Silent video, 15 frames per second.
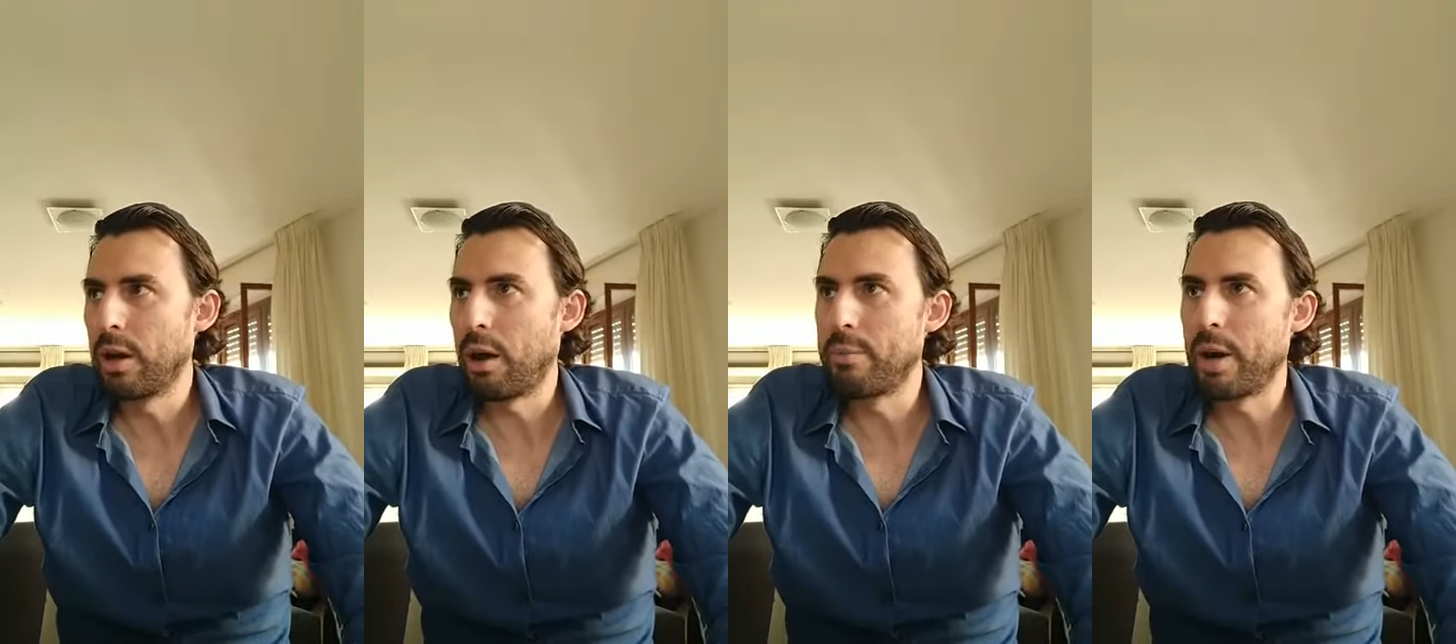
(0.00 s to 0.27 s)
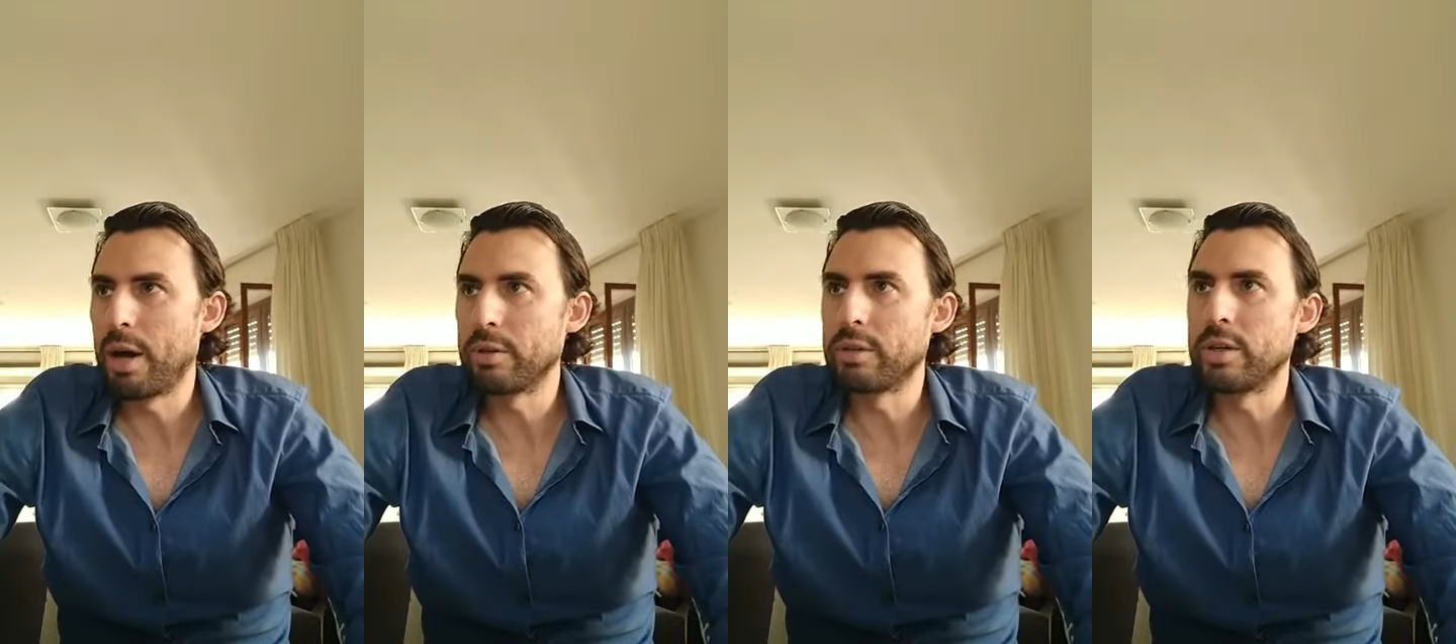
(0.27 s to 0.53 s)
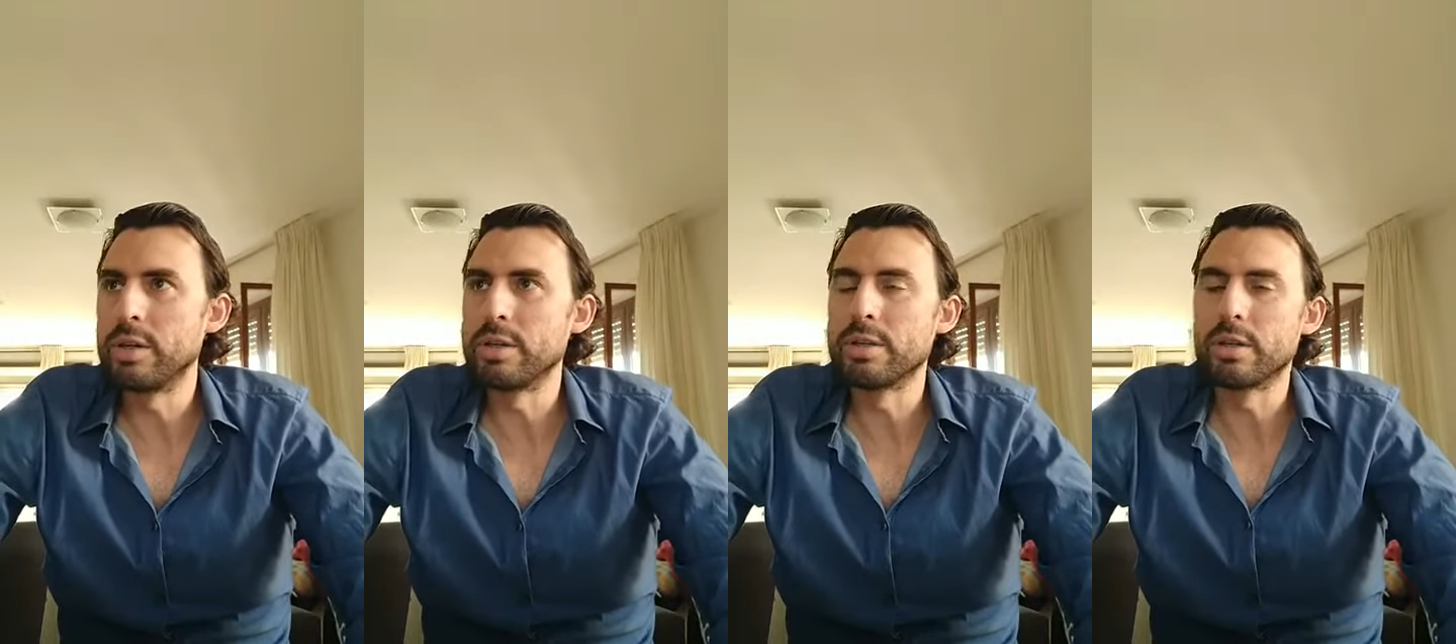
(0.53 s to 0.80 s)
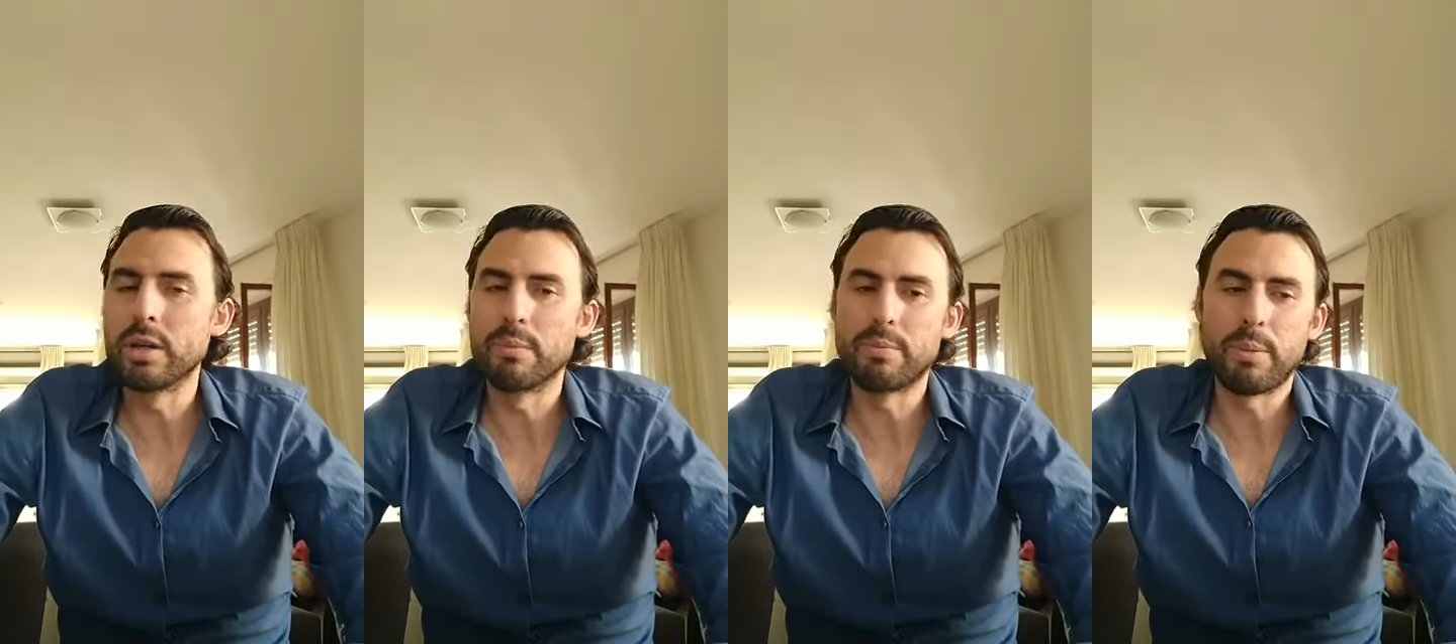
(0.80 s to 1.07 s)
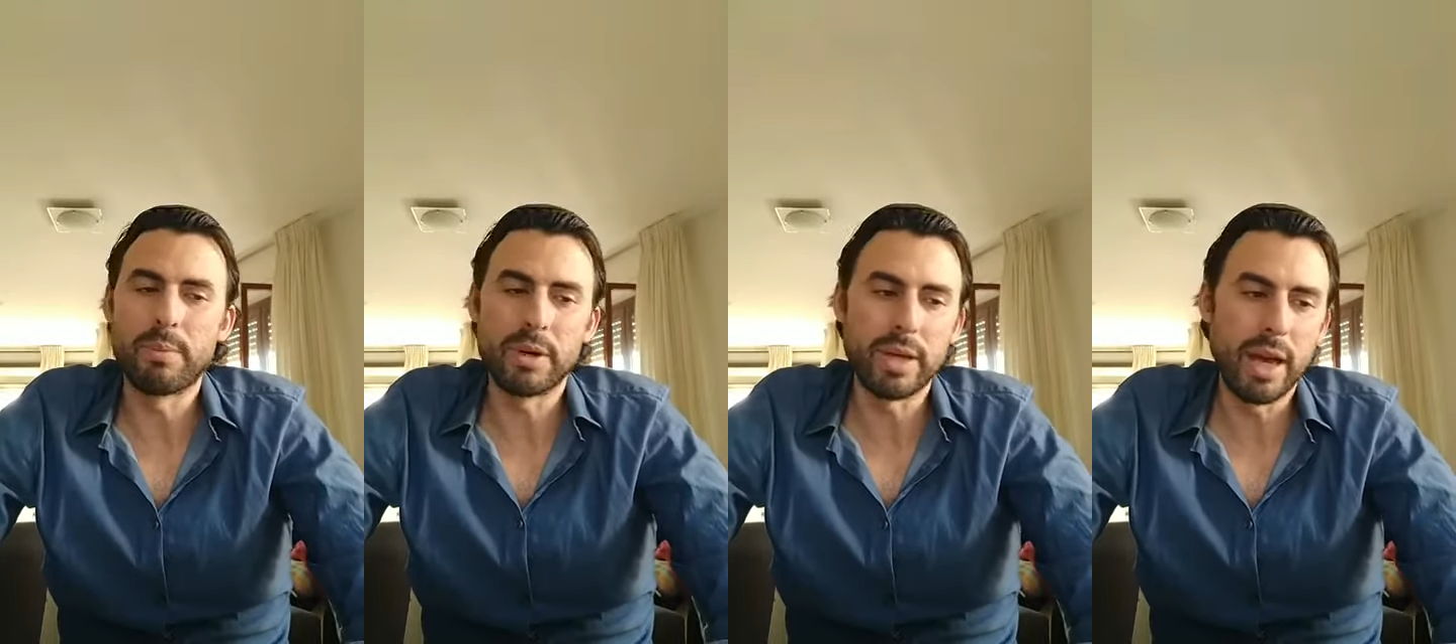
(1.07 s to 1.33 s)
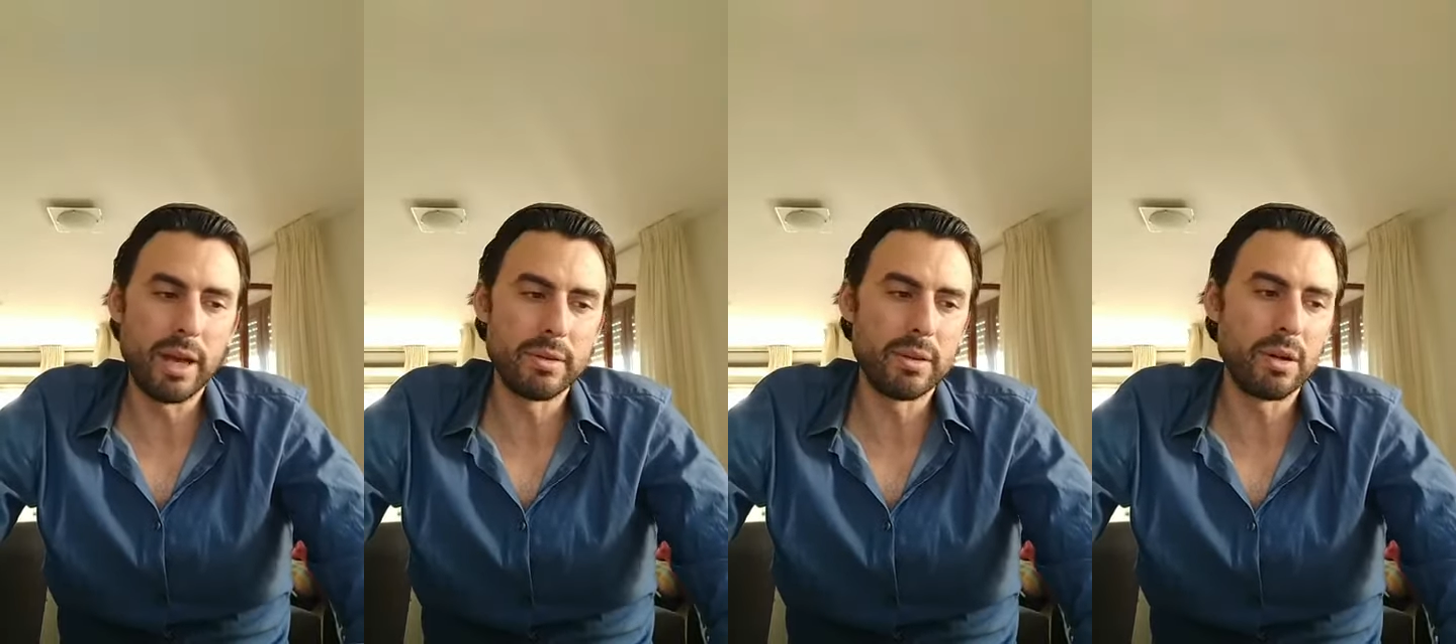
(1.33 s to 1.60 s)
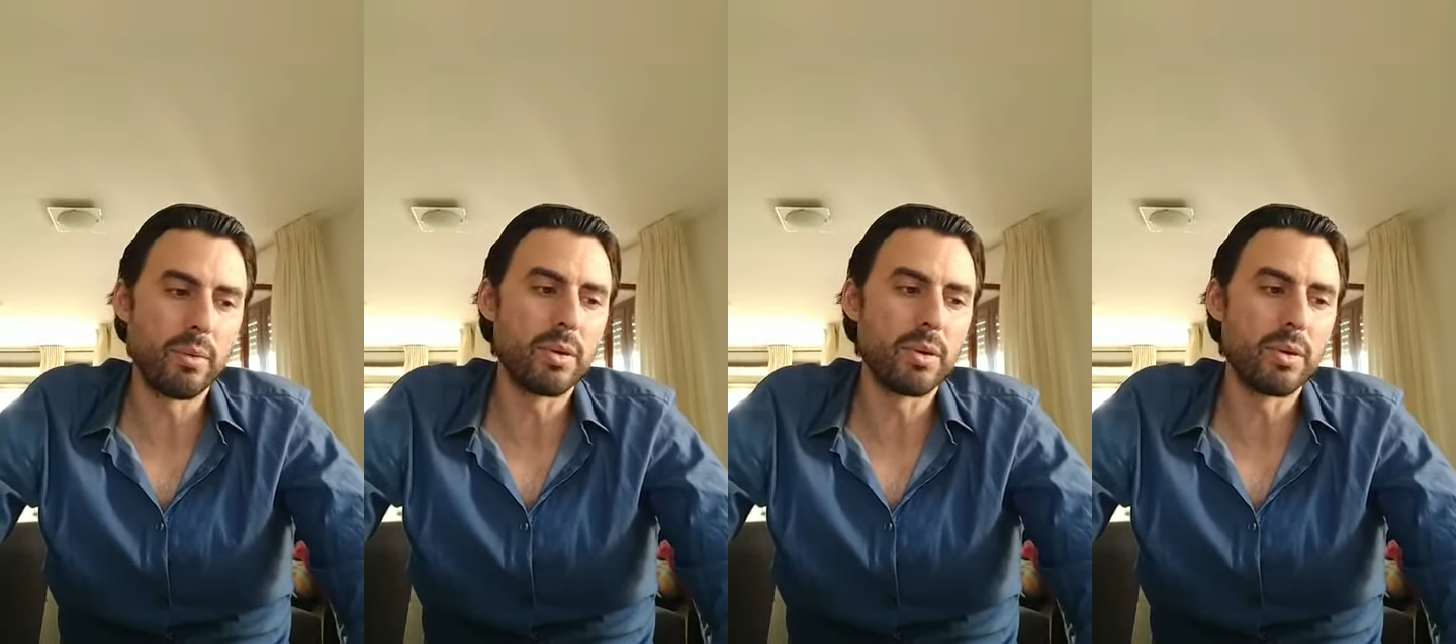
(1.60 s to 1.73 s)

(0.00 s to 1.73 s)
about his propaganda,